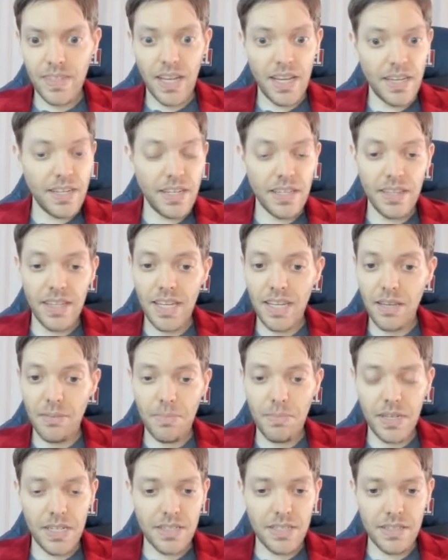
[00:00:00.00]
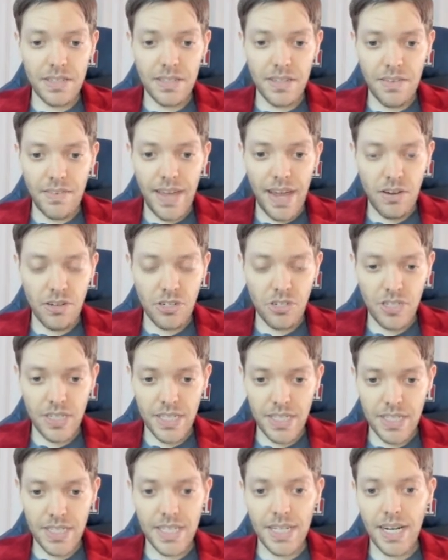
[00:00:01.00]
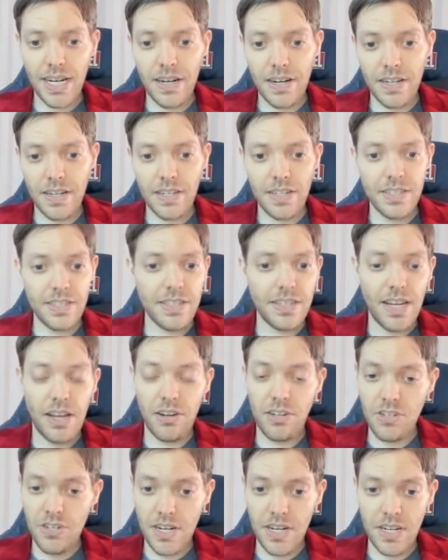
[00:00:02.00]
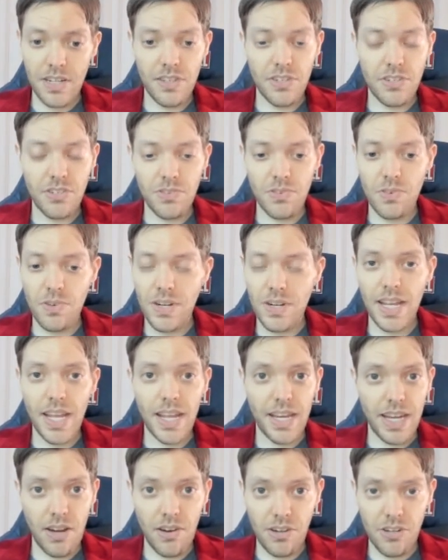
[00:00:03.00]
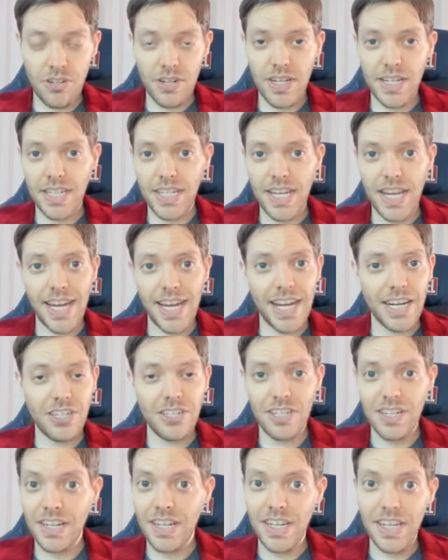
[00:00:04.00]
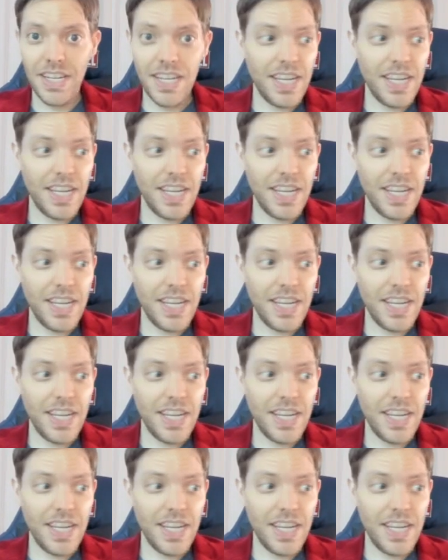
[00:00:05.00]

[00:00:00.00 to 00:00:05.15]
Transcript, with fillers: I didn't like it because of how it treated the characters, how it treated the story, and how it treated the action.